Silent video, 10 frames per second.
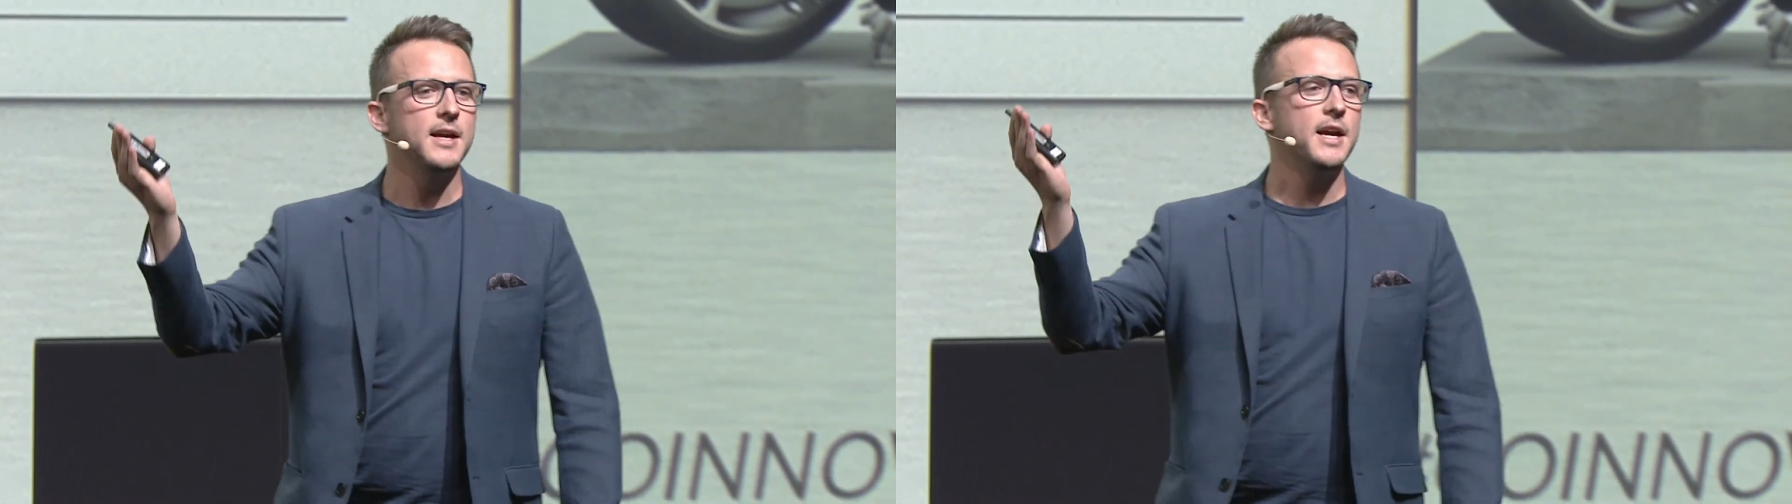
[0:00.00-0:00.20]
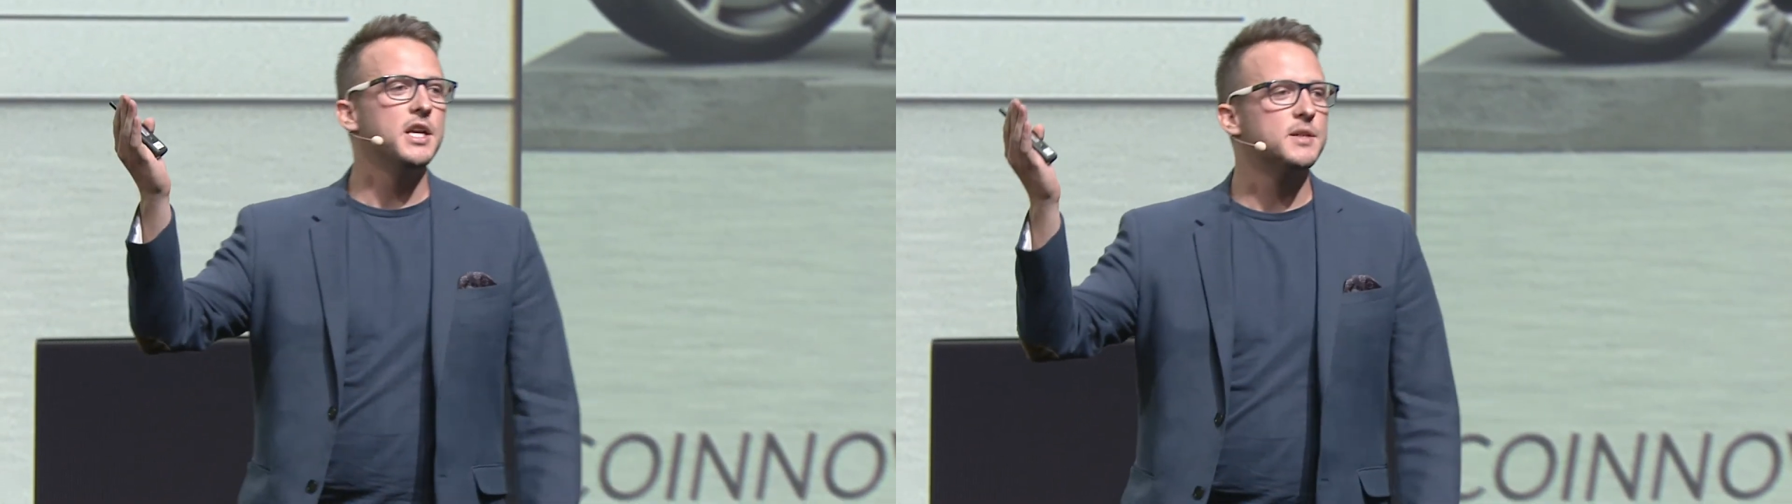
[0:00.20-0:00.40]

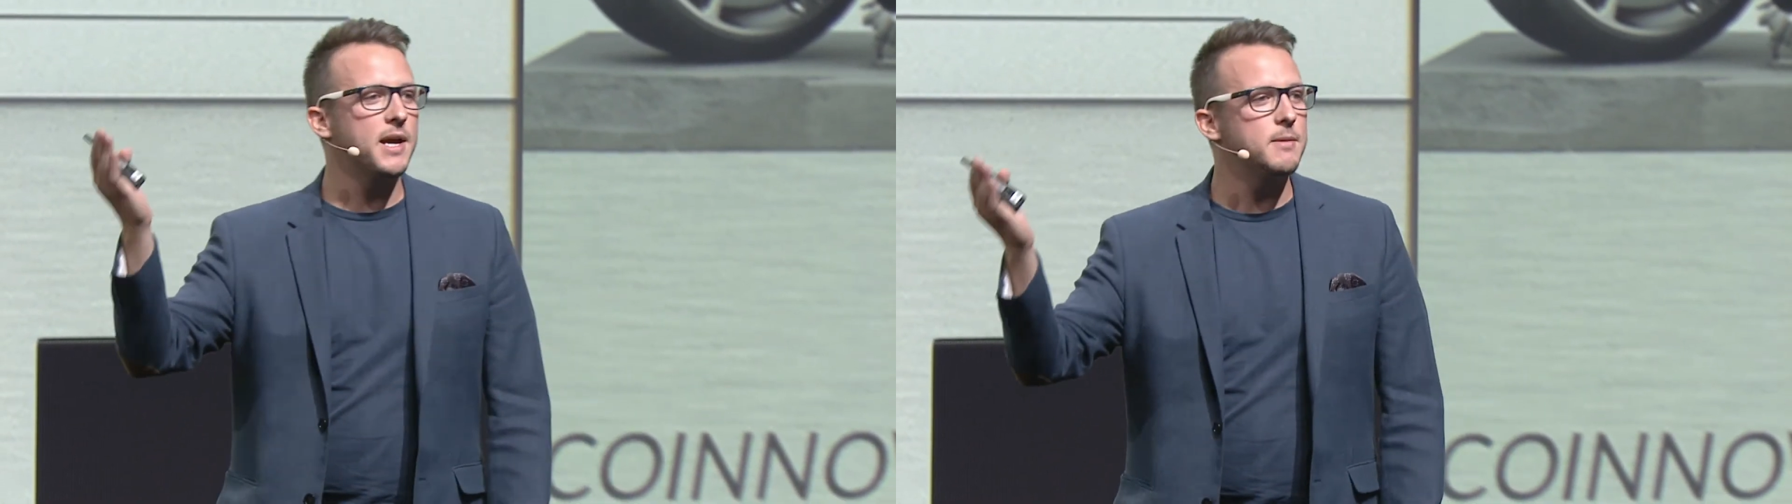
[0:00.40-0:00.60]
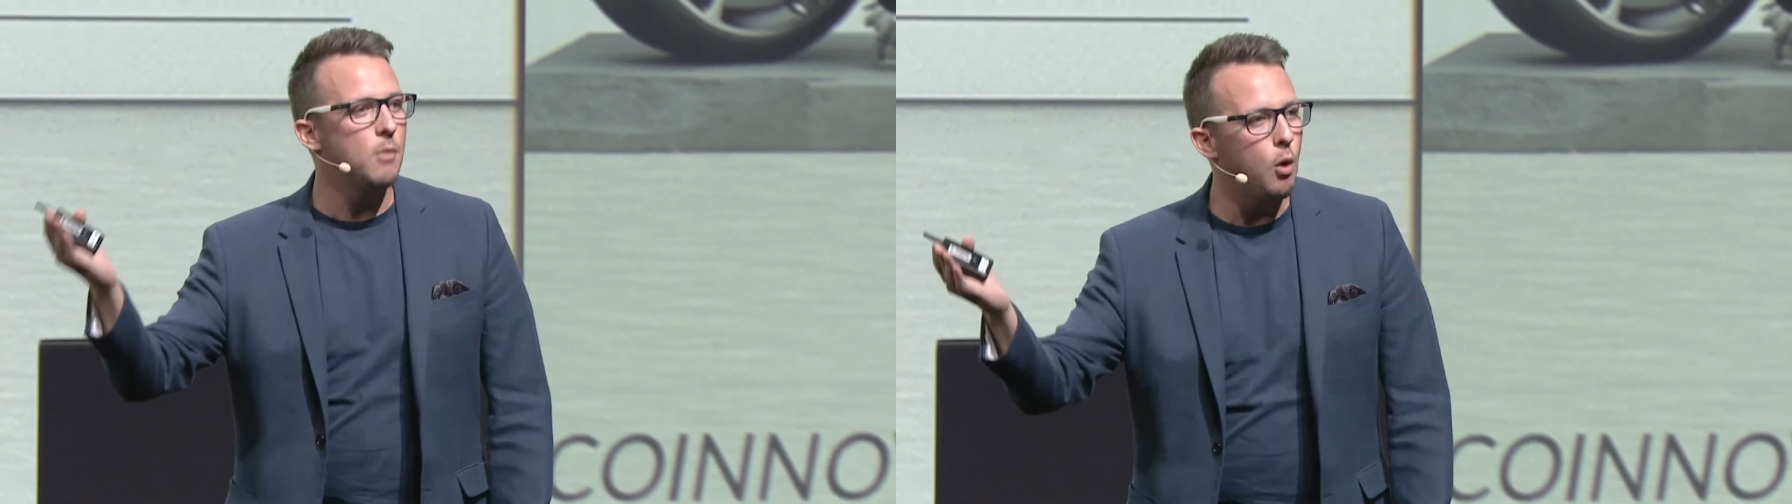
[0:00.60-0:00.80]
it is
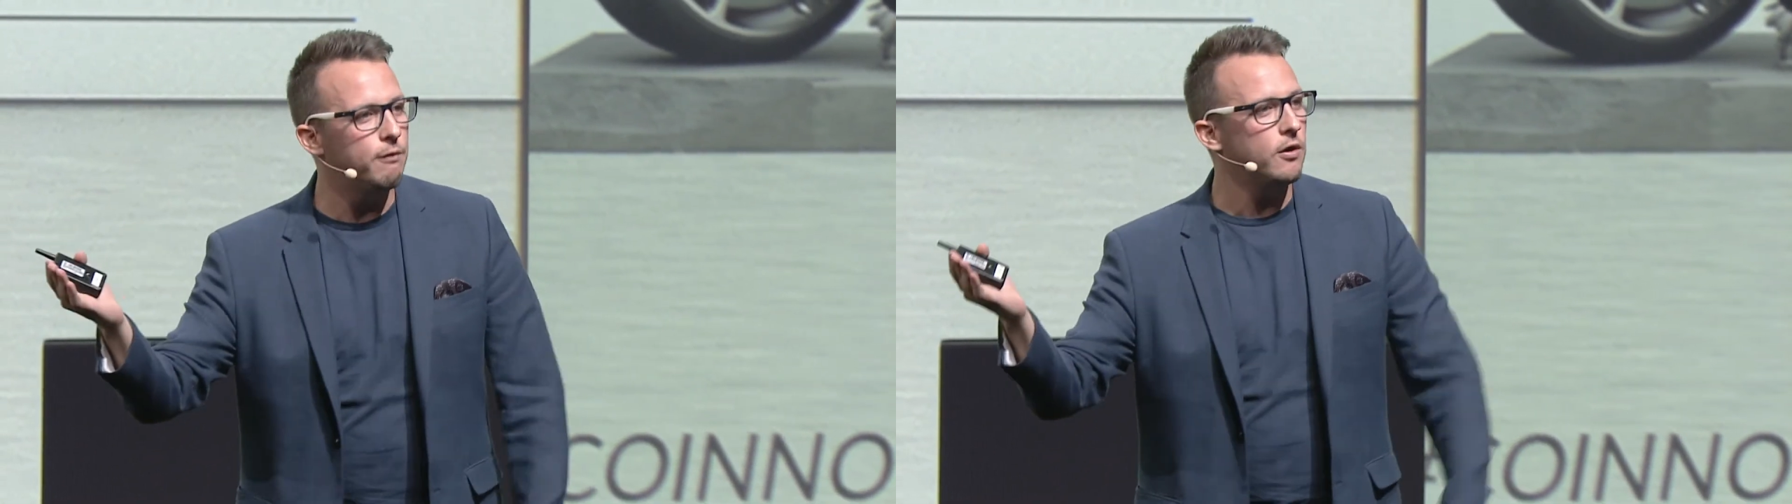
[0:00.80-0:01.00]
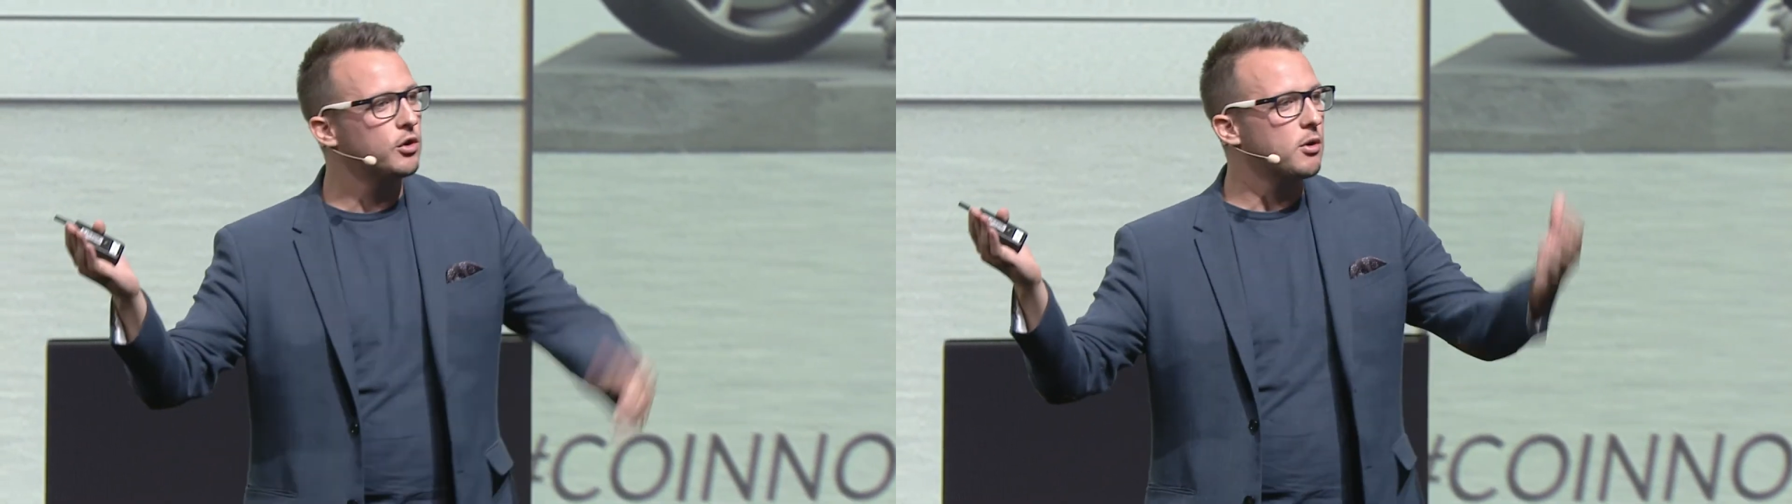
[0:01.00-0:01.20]
made more
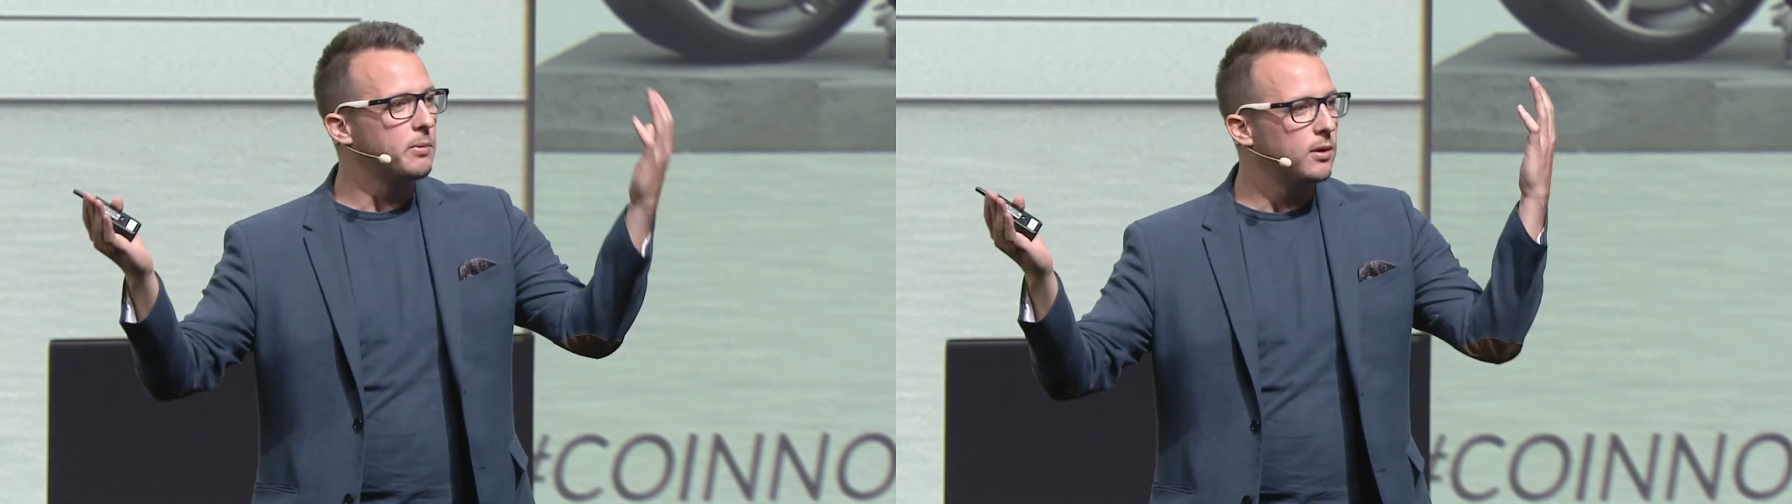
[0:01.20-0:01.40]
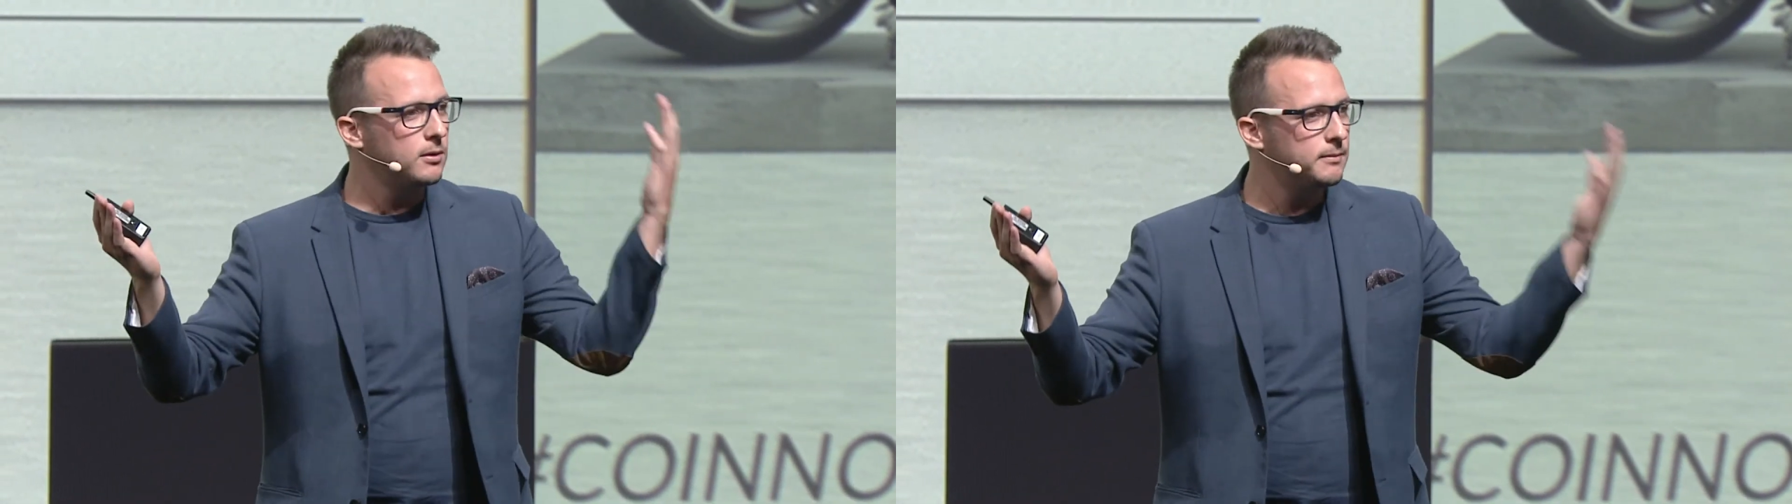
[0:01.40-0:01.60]

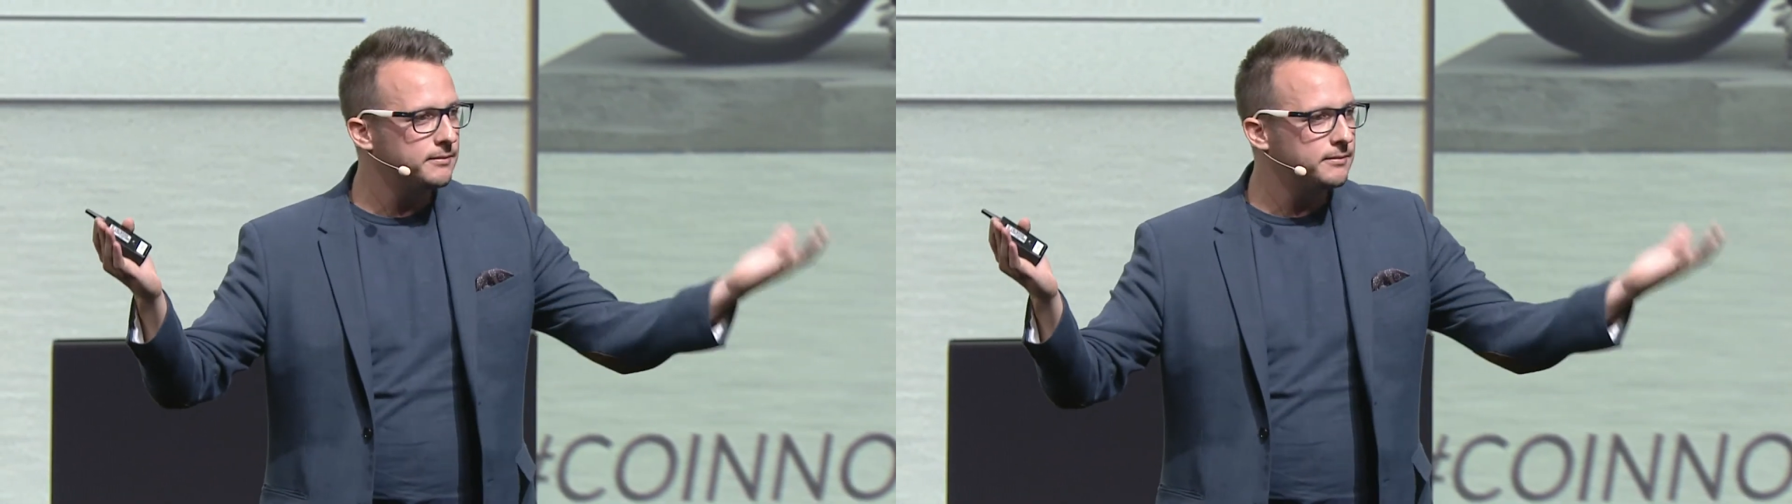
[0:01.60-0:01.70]
vulnerable